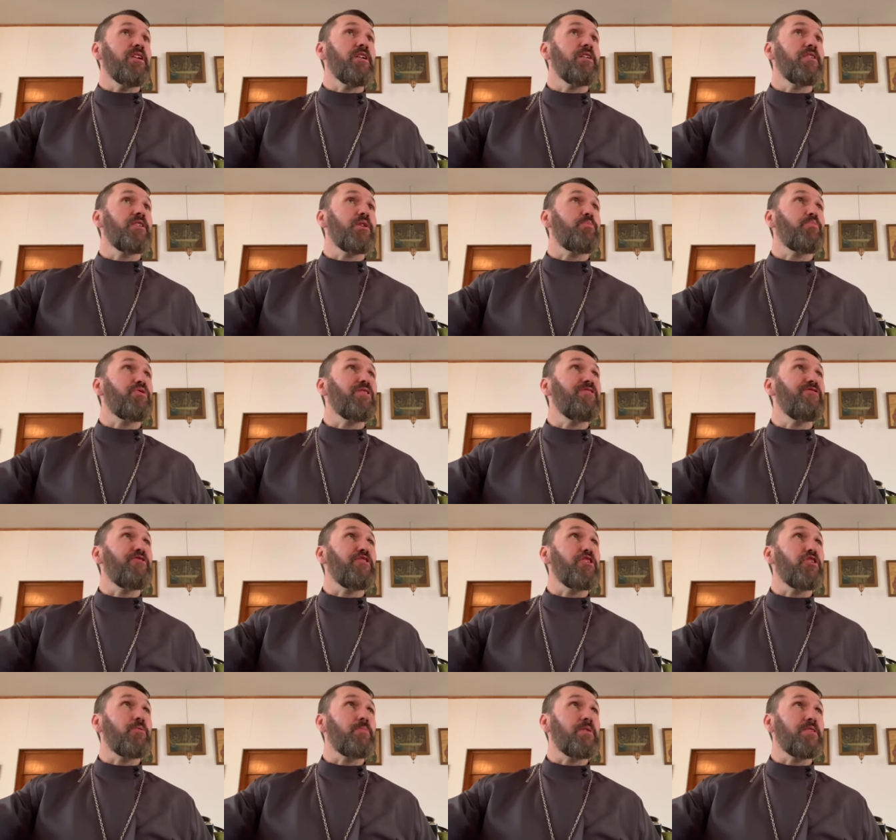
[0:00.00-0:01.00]
get the
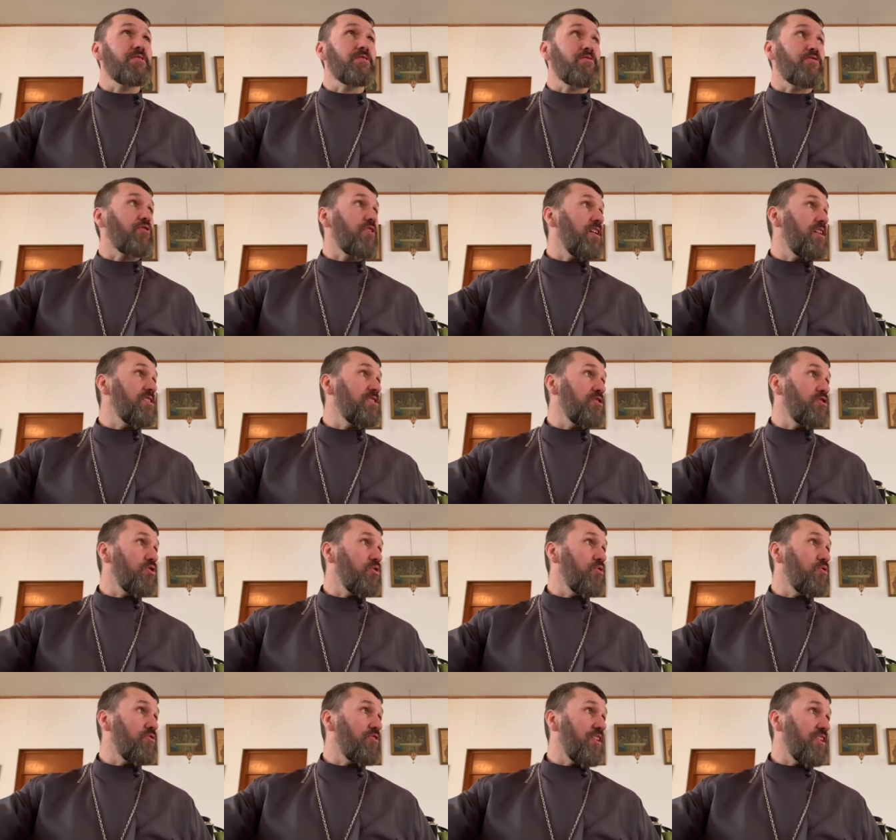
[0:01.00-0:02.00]
prefigurements of Christ in the
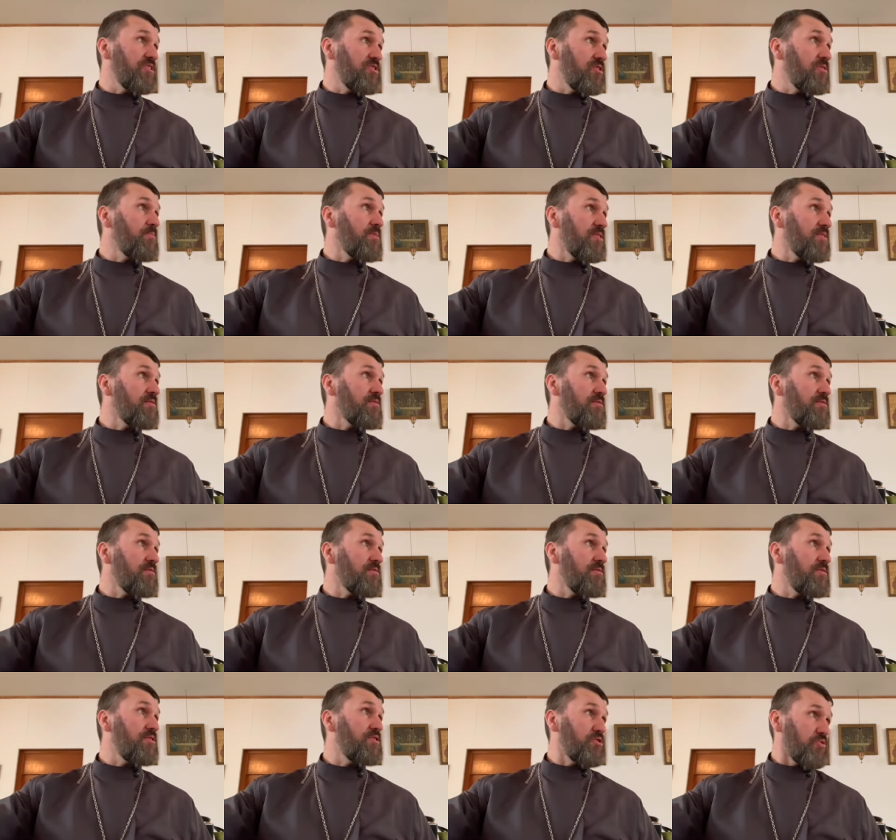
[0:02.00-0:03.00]
Old Testament,
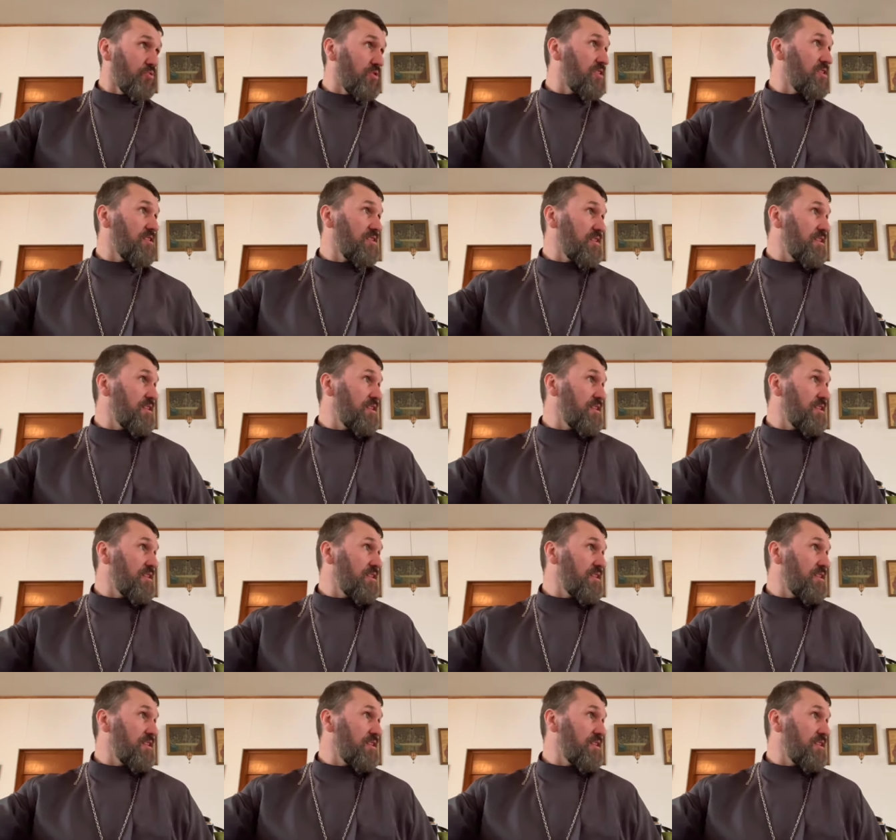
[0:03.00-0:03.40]
that's what it.